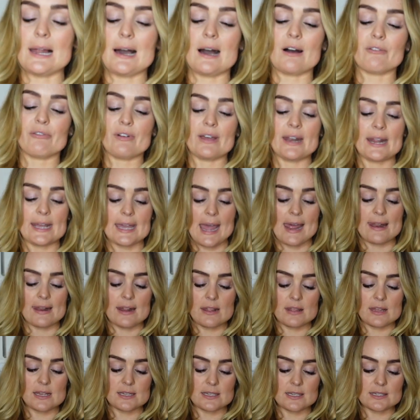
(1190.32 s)
love. And again,
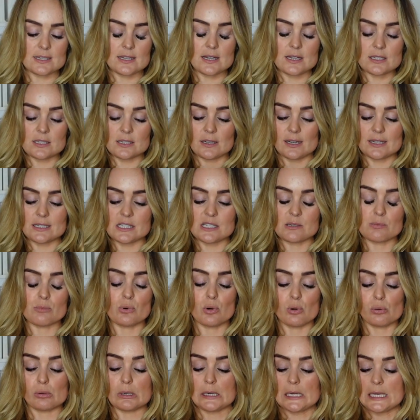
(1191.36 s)
this is in a size
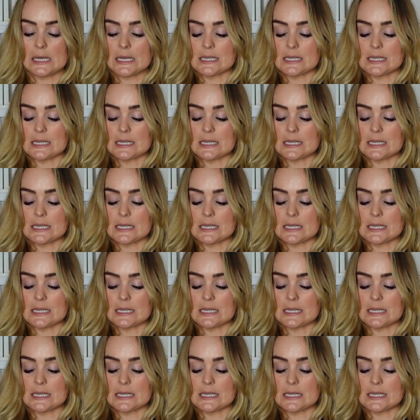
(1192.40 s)
small.